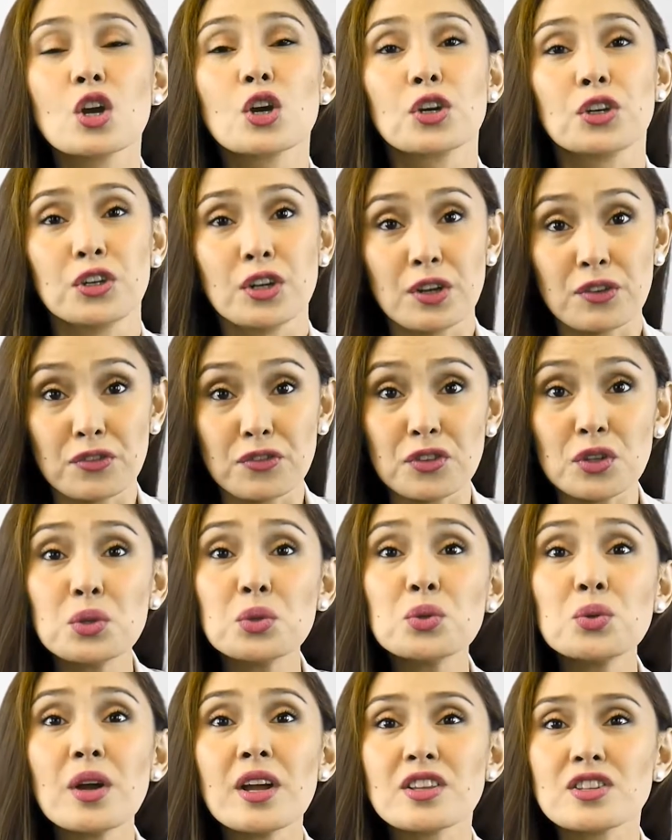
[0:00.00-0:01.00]

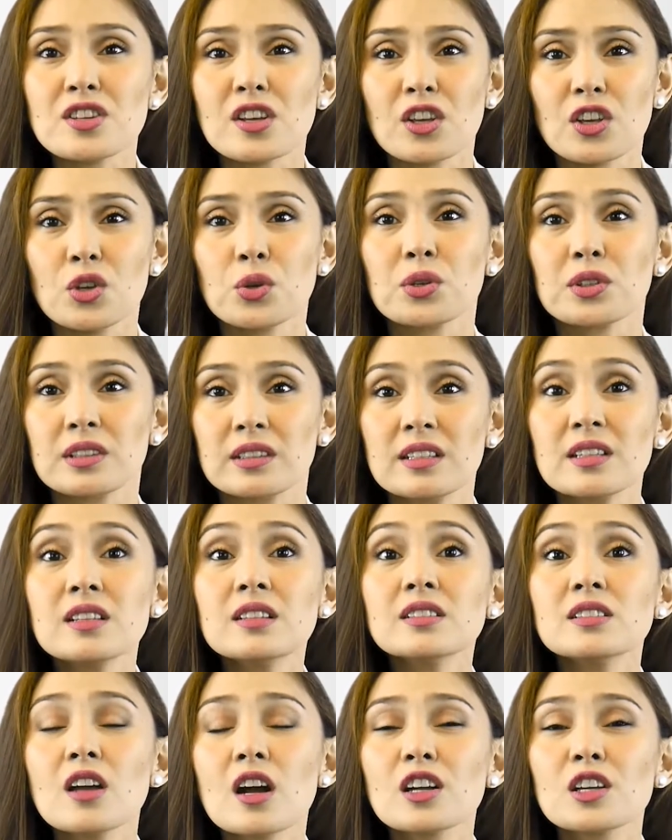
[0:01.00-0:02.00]
review and secure legal
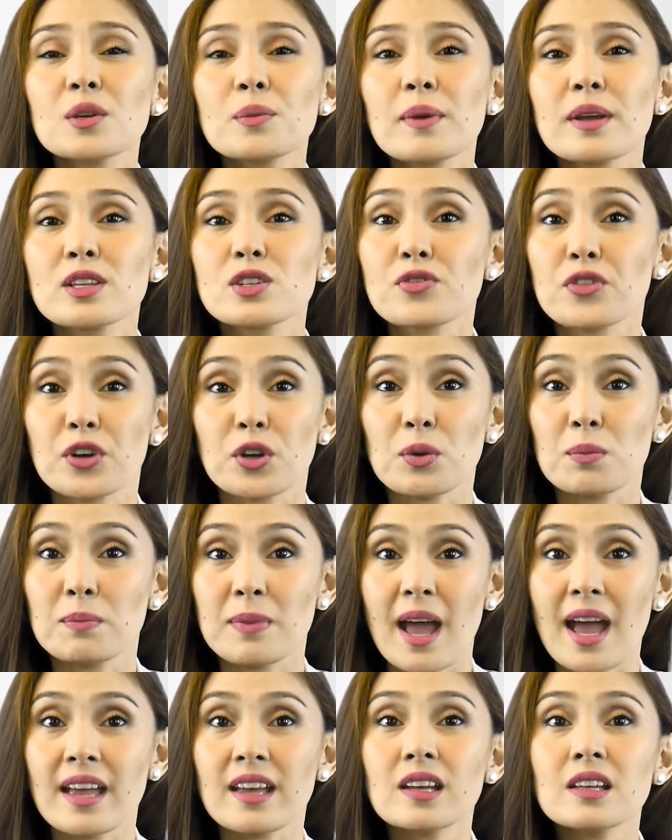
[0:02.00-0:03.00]
documents for
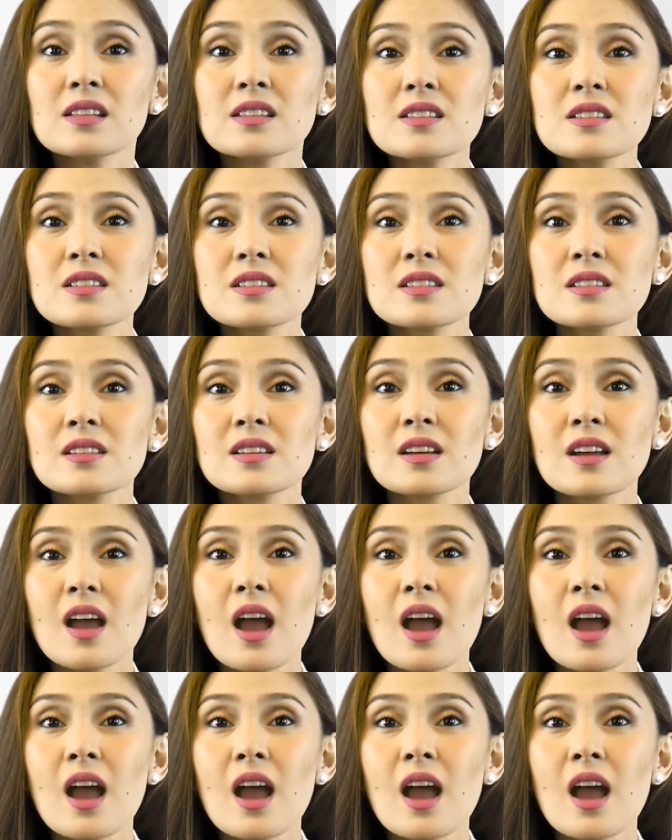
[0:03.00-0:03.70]
compliance,